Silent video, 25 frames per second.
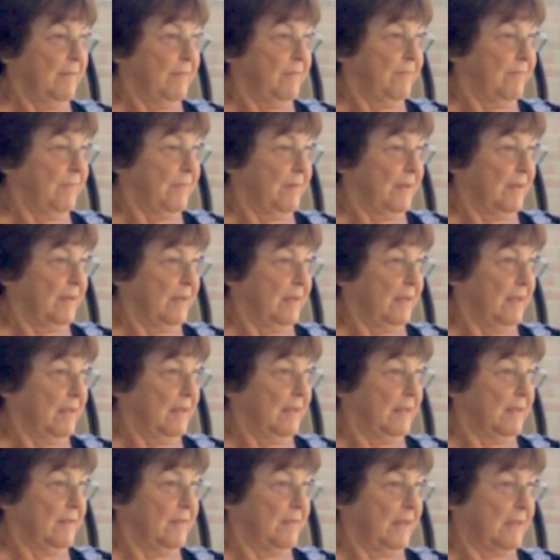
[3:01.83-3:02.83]
of
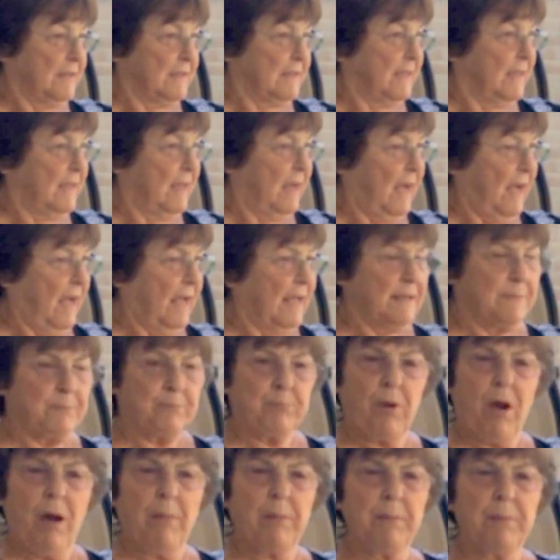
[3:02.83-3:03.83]
it
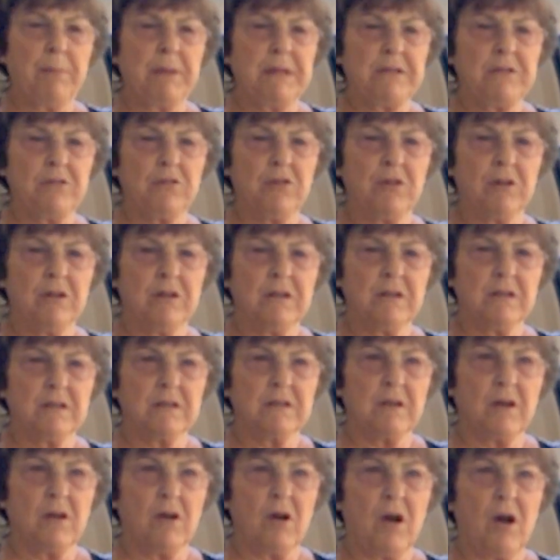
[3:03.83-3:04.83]
probably took,
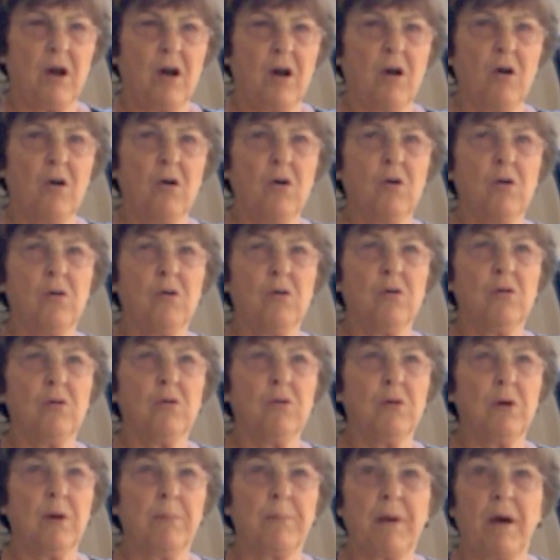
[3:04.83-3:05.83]

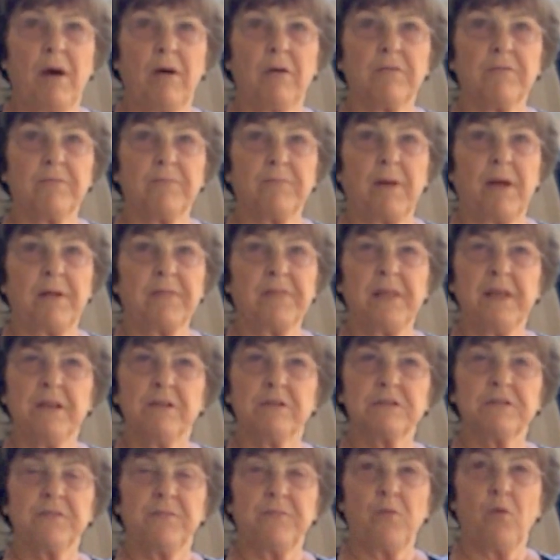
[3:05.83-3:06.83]
about, I
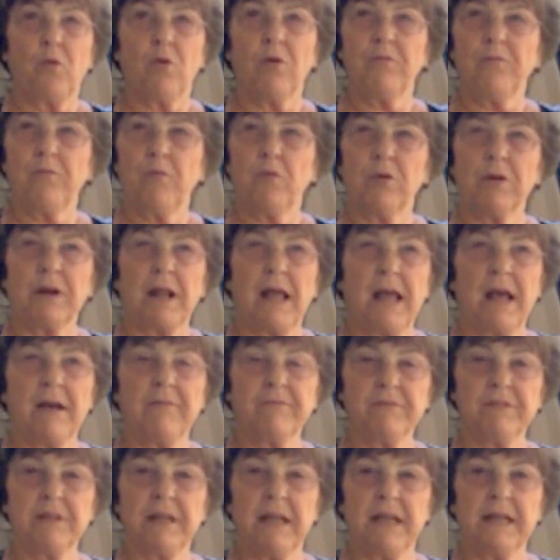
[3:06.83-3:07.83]
think it was
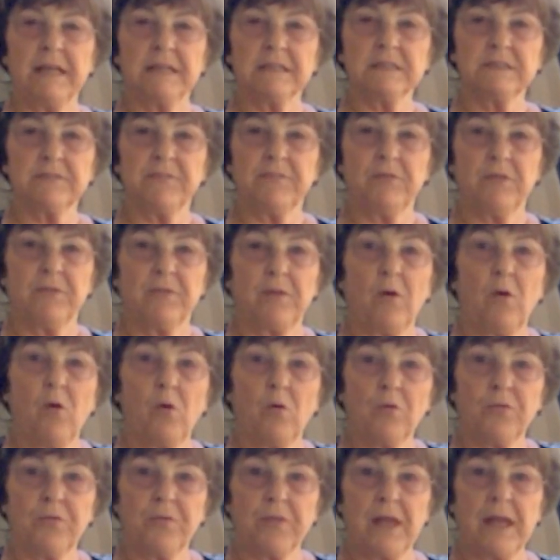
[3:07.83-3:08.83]
4.5 days for the
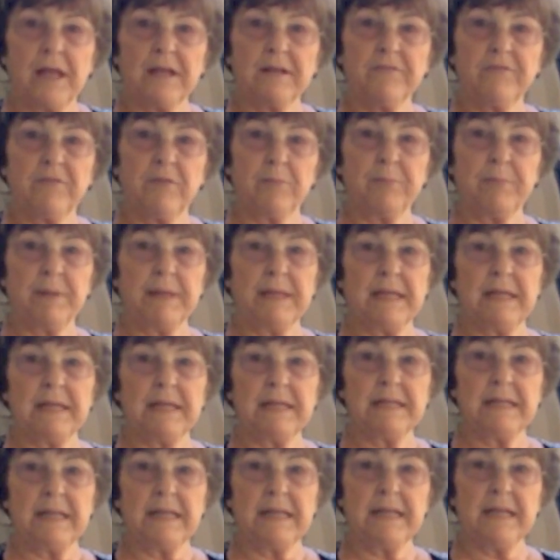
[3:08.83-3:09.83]
whole thing from
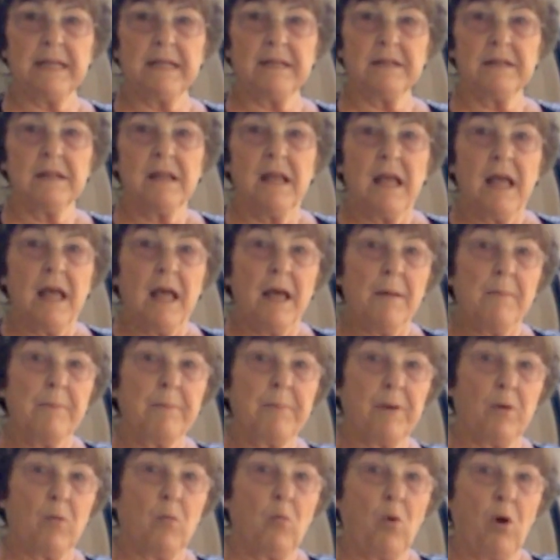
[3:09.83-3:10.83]
beginning to end.
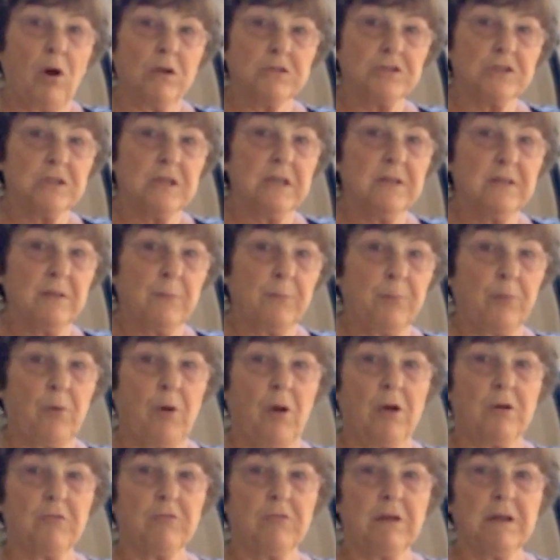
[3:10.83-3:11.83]
But watching the
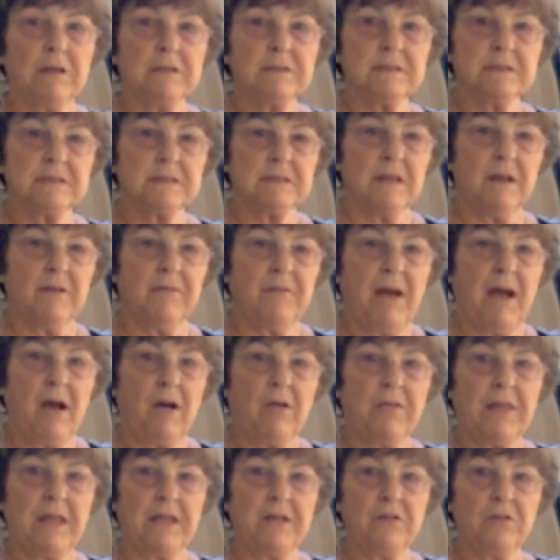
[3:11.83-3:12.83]
progress of
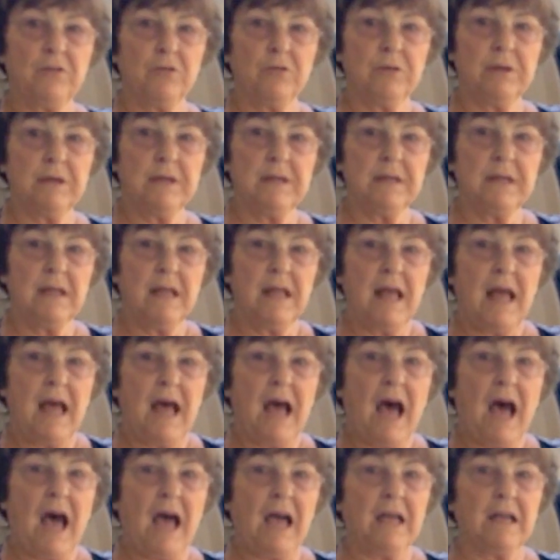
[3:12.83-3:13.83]
how they do it,
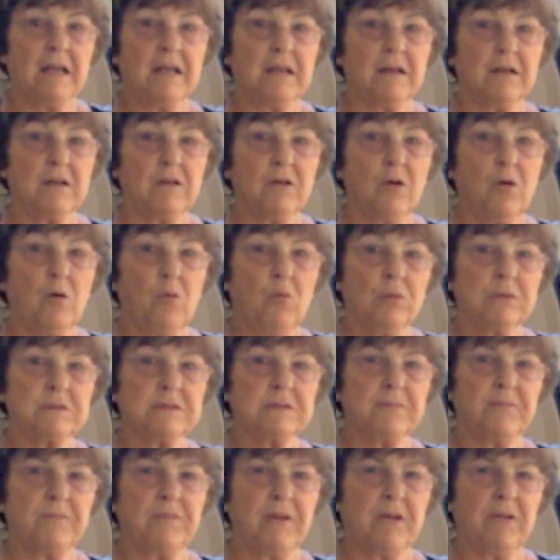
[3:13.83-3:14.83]
I
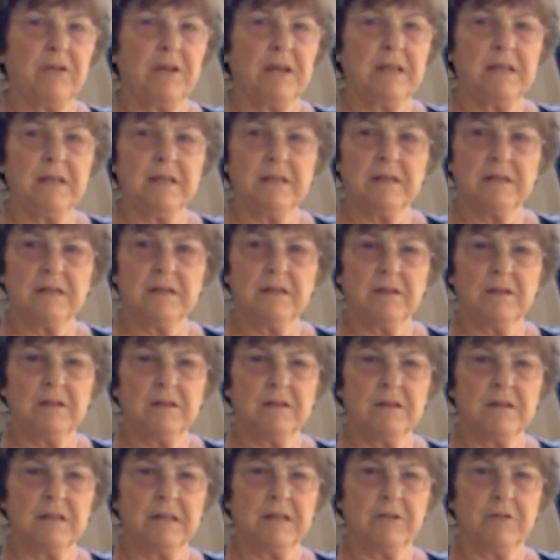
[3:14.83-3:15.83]
was very
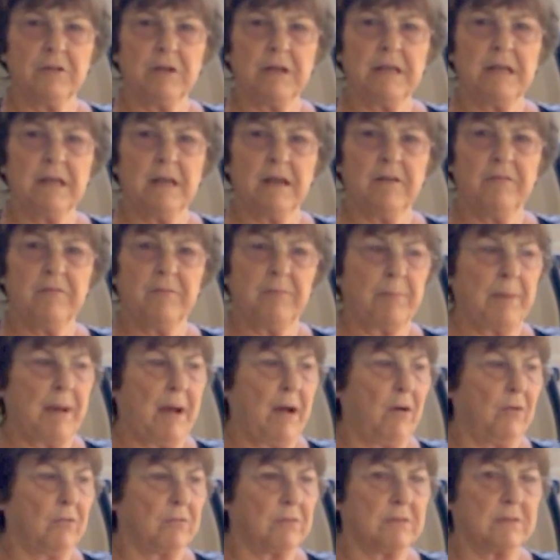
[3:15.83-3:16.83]
leery
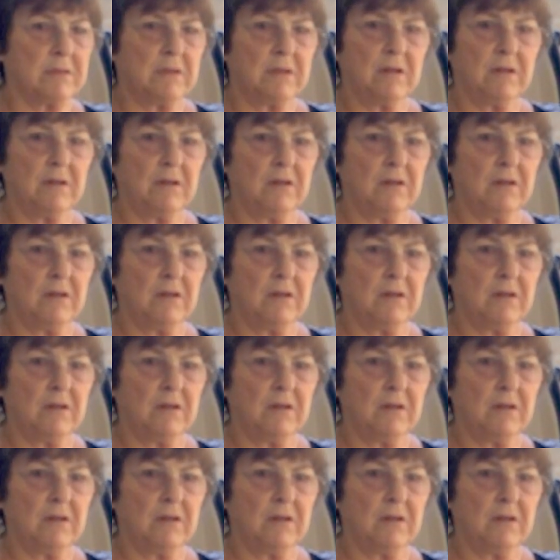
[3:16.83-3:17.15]
about